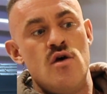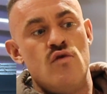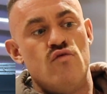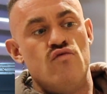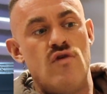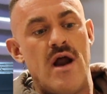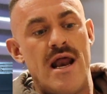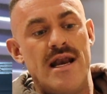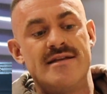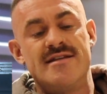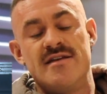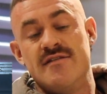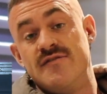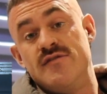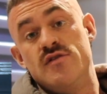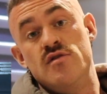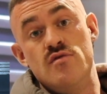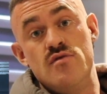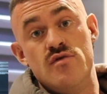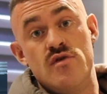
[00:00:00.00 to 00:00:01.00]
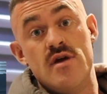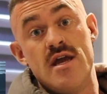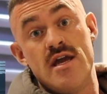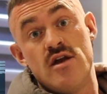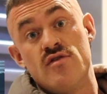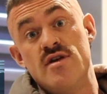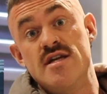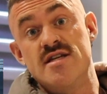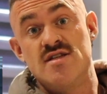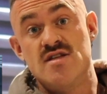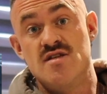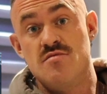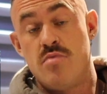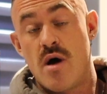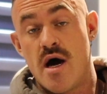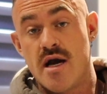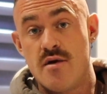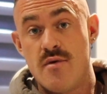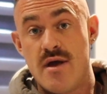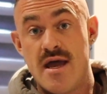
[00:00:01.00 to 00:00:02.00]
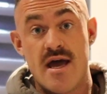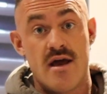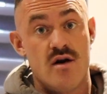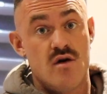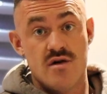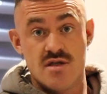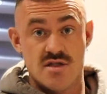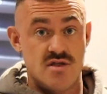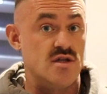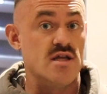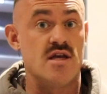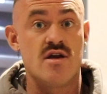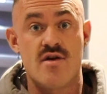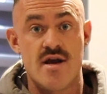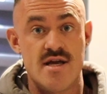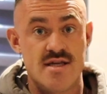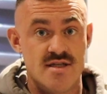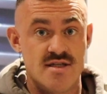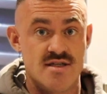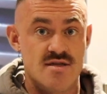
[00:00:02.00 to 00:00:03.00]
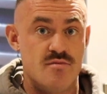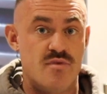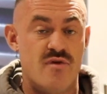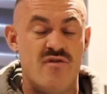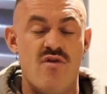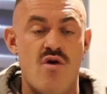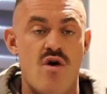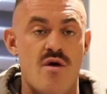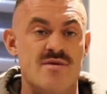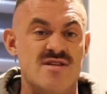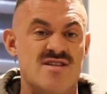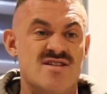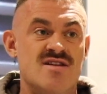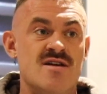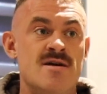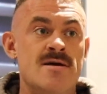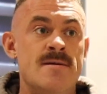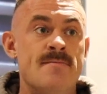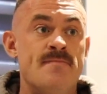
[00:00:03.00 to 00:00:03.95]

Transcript: relative to the increases in body weight and also the increases in performance